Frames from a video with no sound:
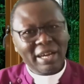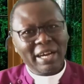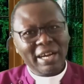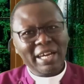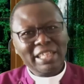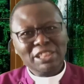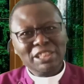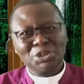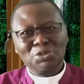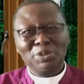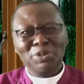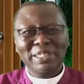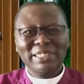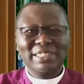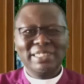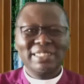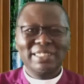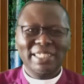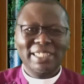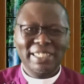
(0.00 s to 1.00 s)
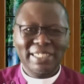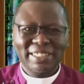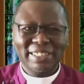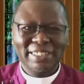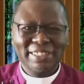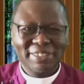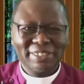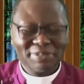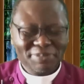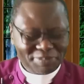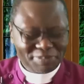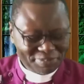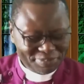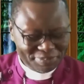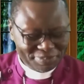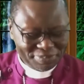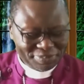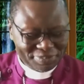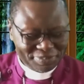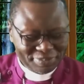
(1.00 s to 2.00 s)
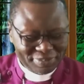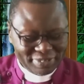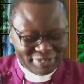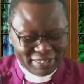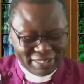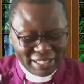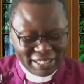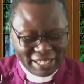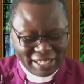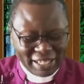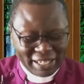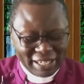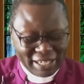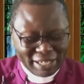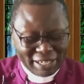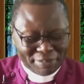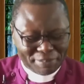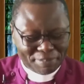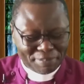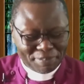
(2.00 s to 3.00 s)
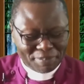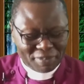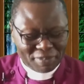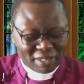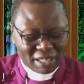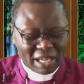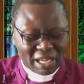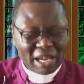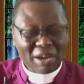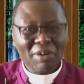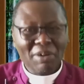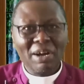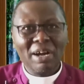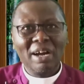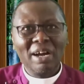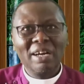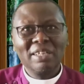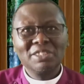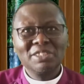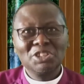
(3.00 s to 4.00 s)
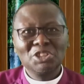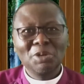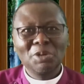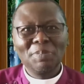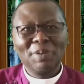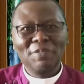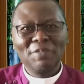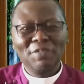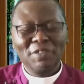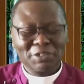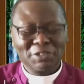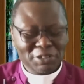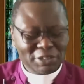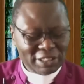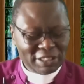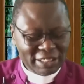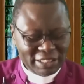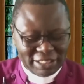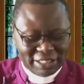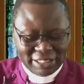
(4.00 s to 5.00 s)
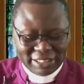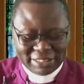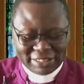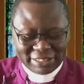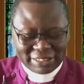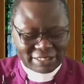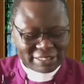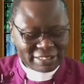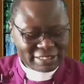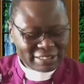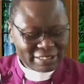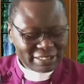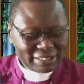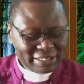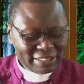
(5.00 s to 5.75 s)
Ash Wednesday. Our topic for today is,